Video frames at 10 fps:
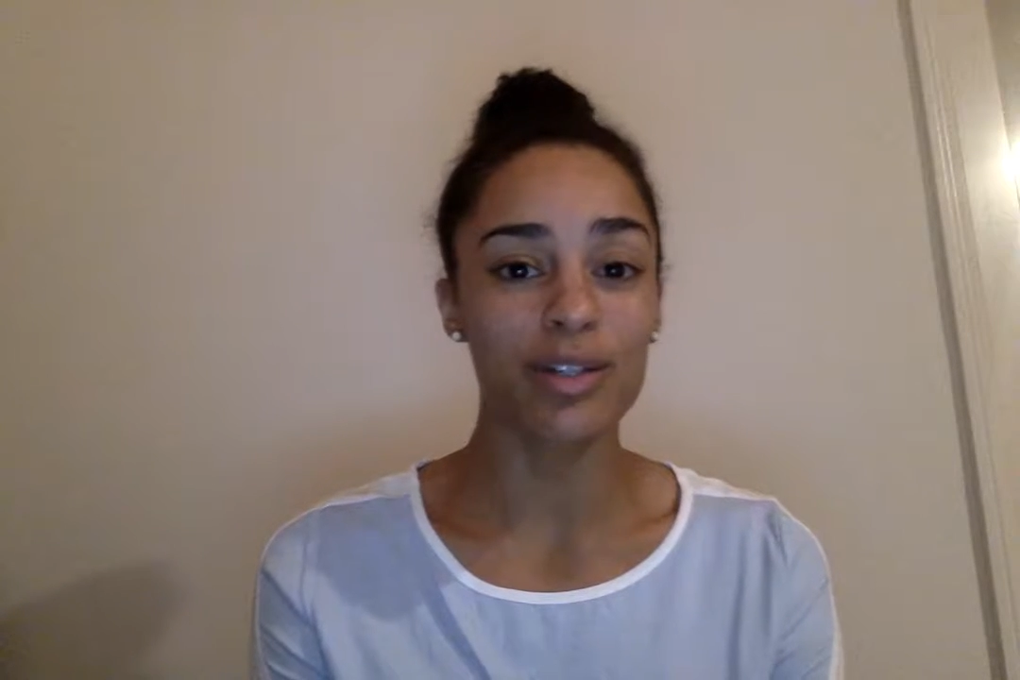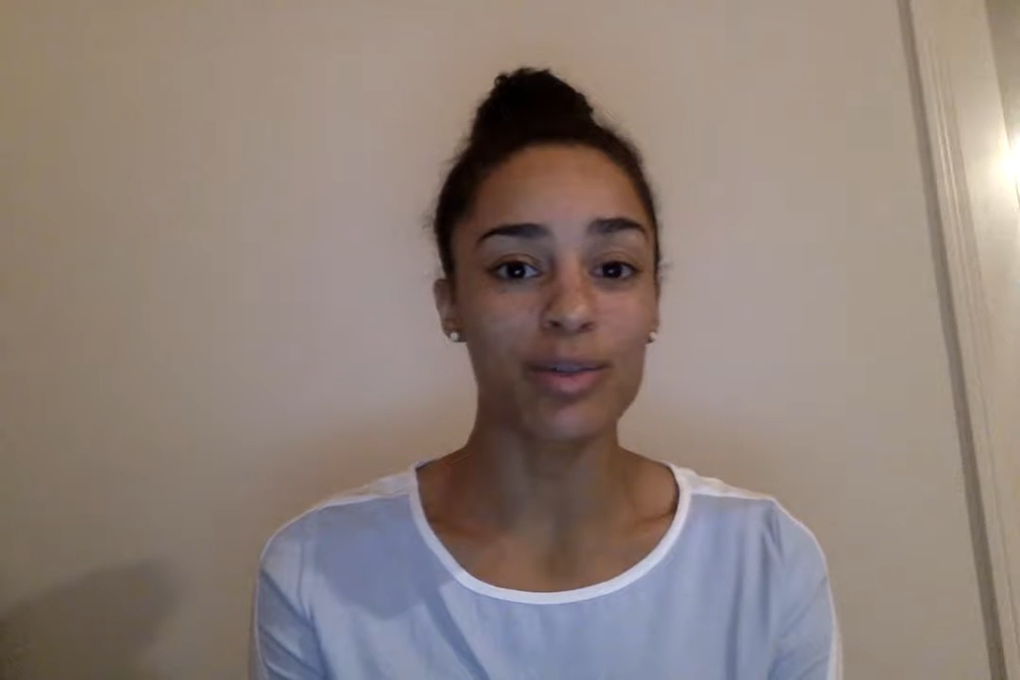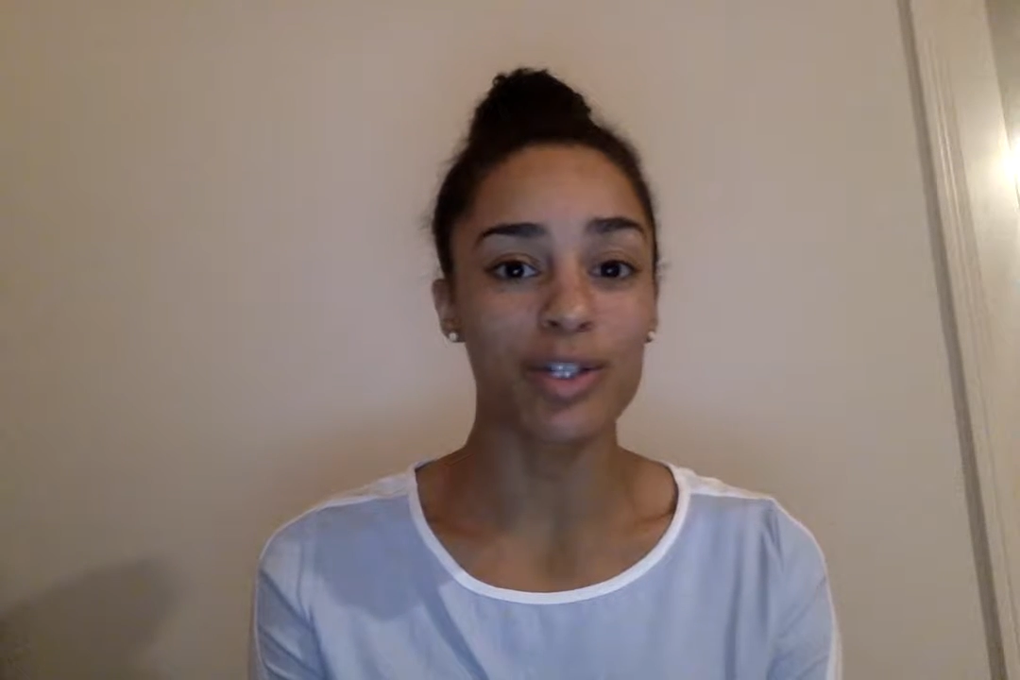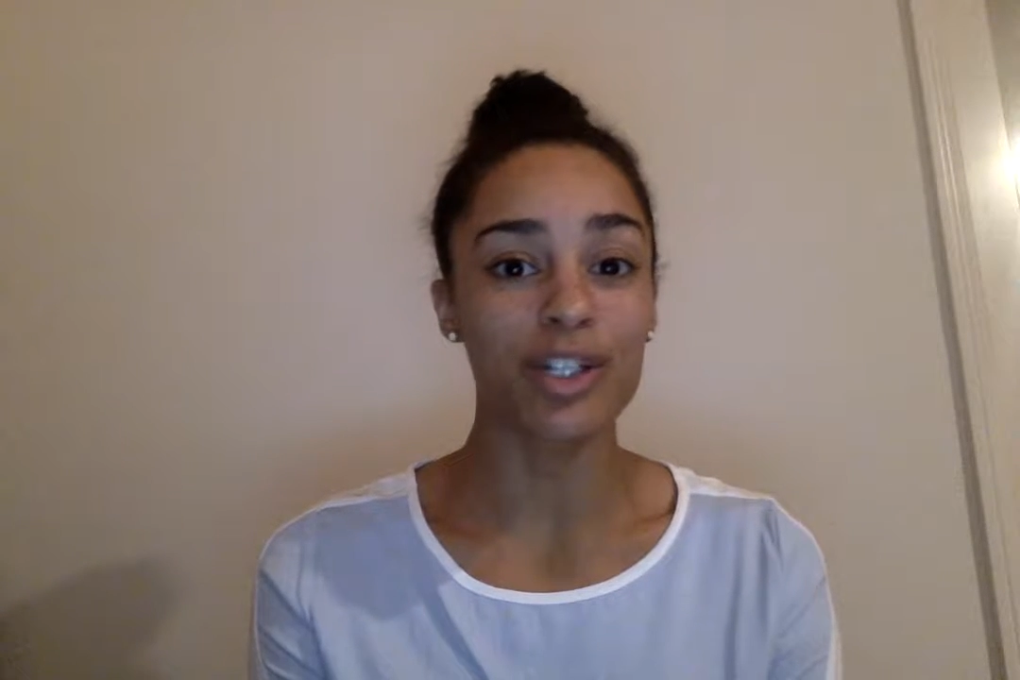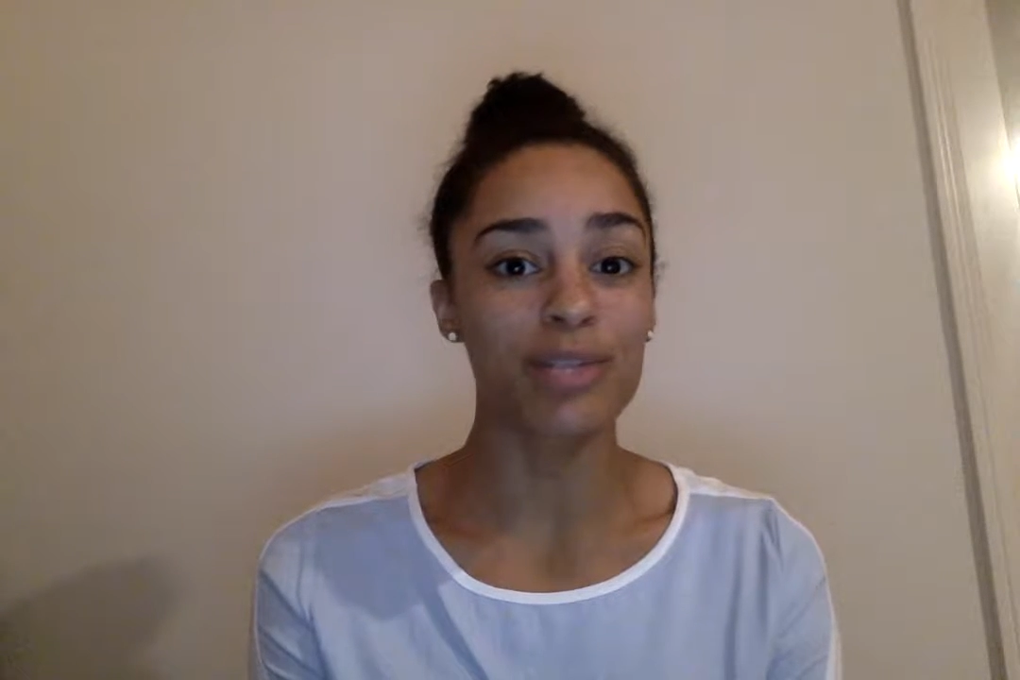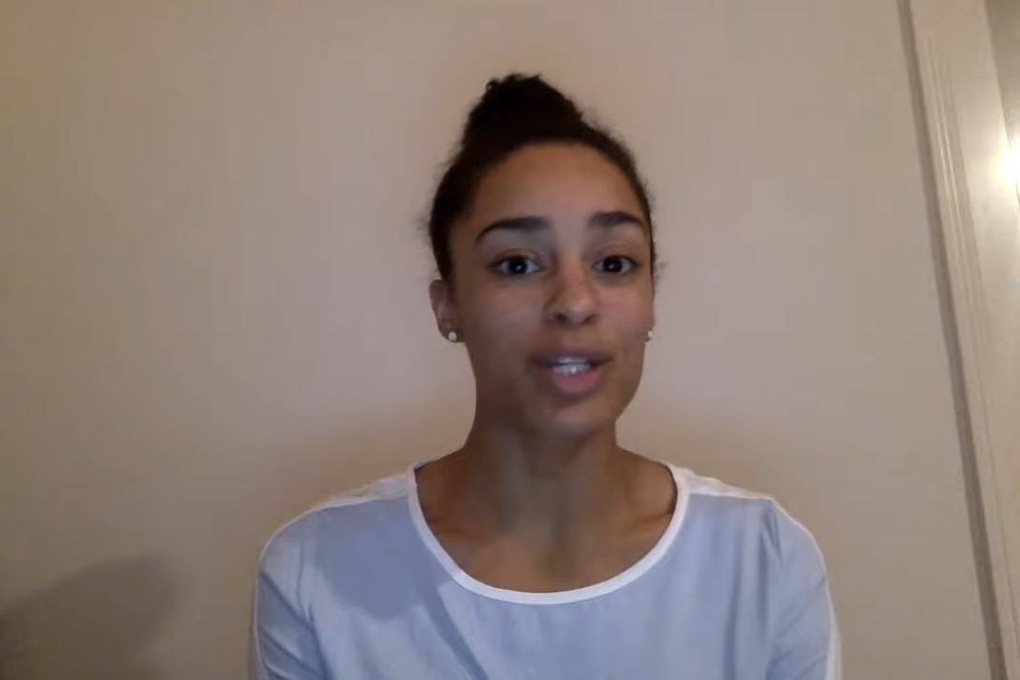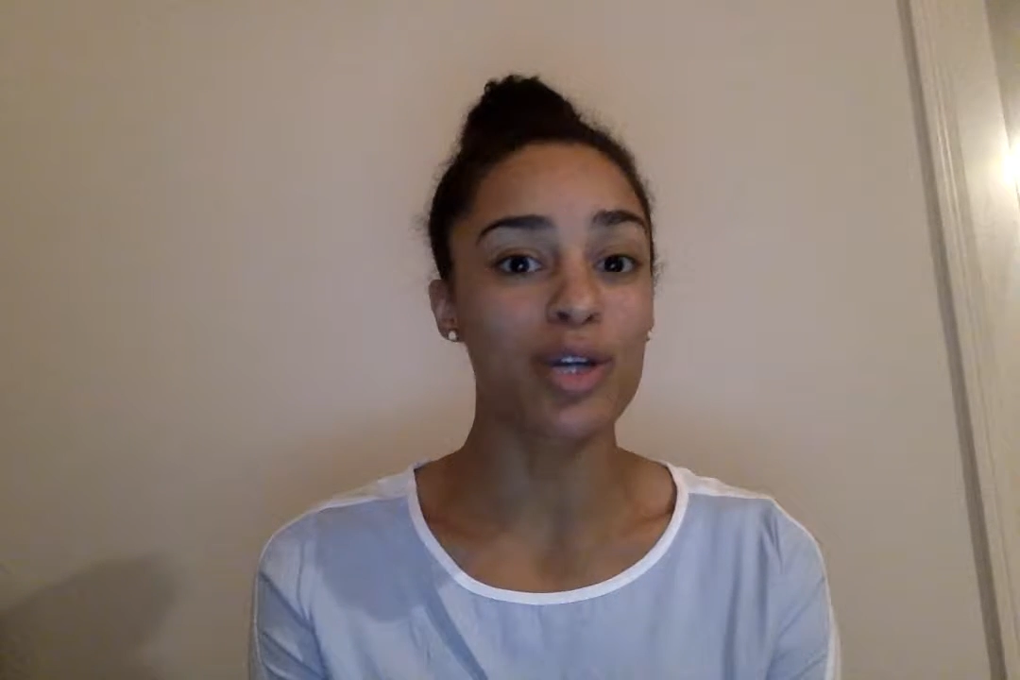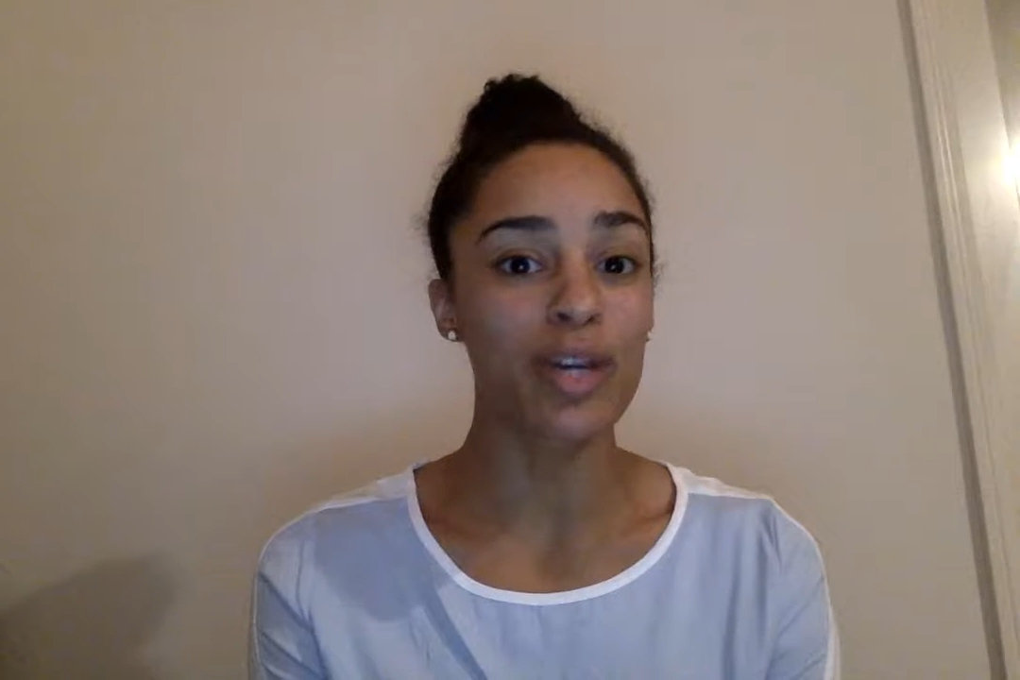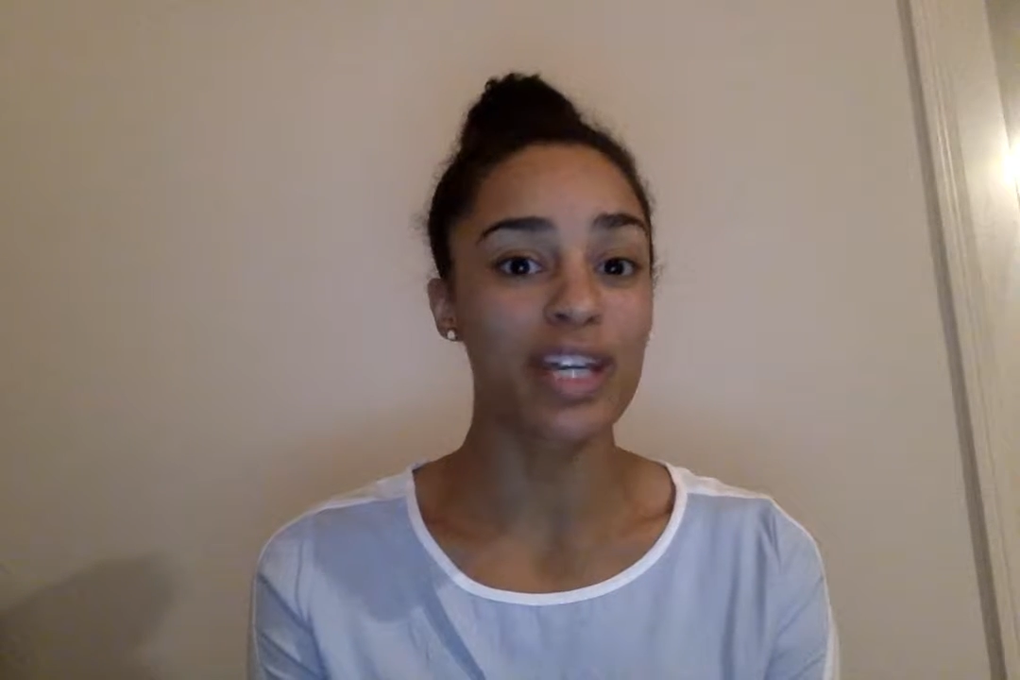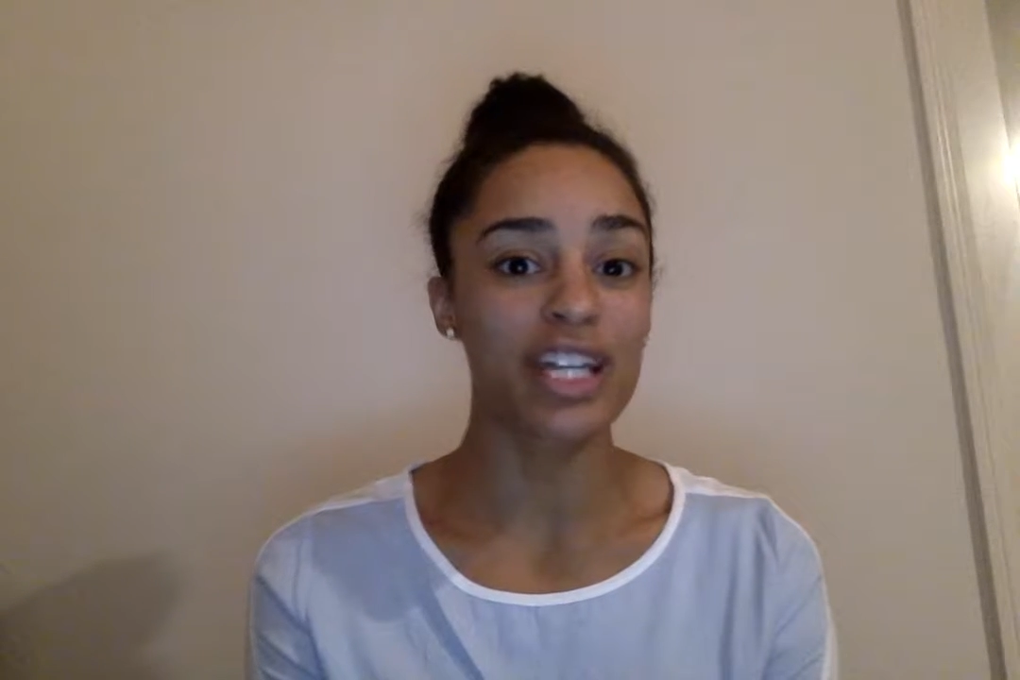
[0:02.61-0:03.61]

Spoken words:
we're going to be going